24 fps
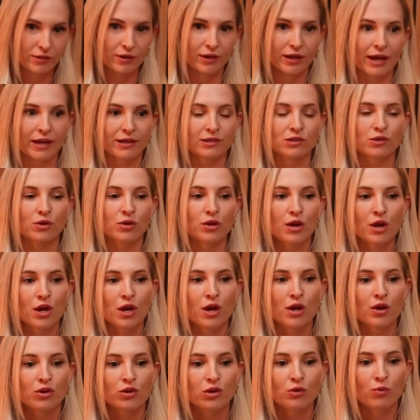Okay. So
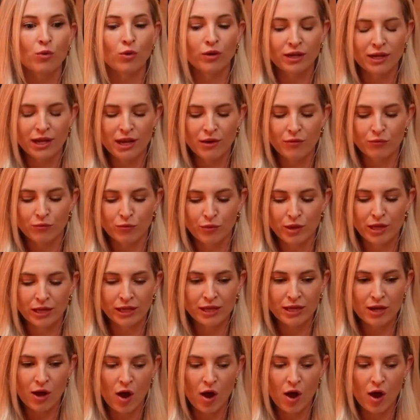you want to get really